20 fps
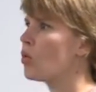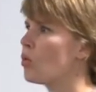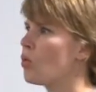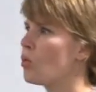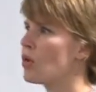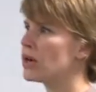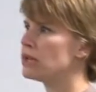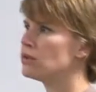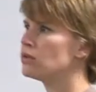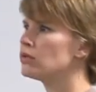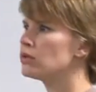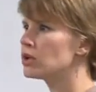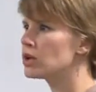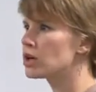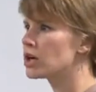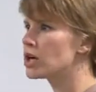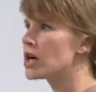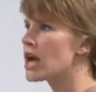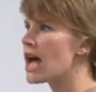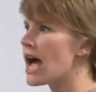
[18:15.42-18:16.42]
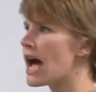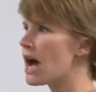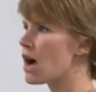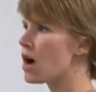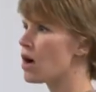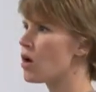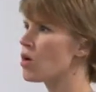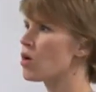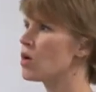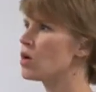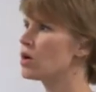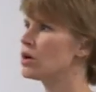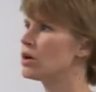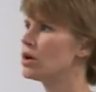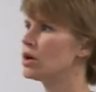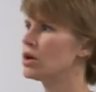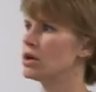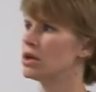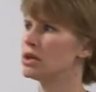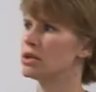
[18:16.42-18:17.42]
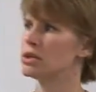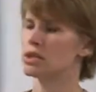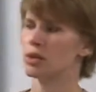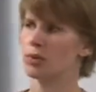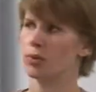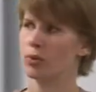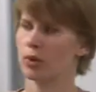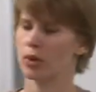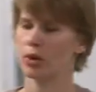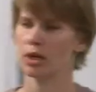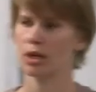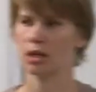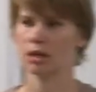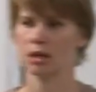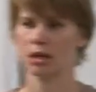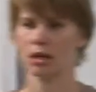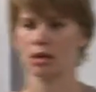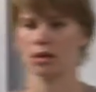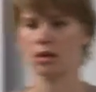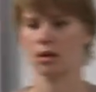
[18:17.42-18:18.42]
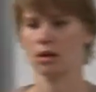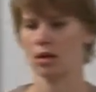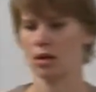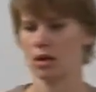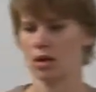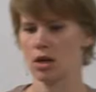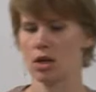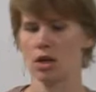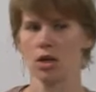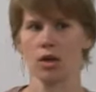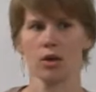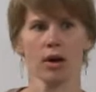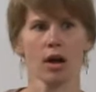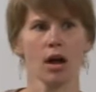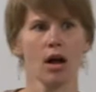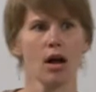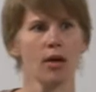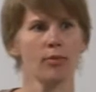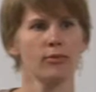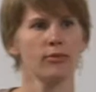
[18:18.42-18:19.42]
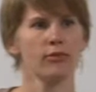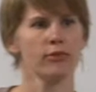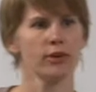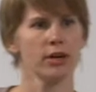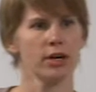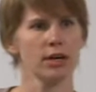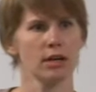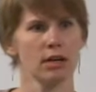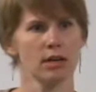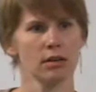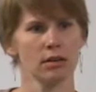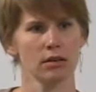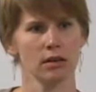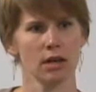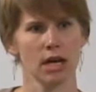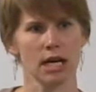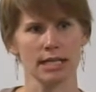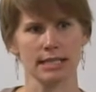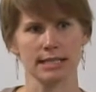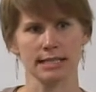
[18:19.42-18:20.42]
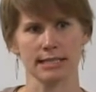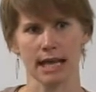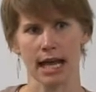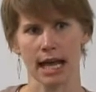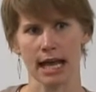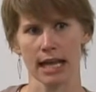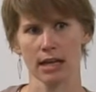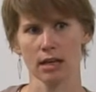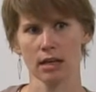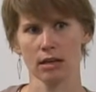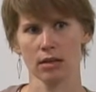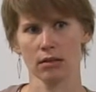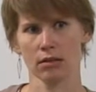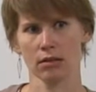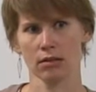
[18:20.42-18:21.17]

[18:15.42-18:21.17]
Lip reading: When you learn how to put your comfort aside,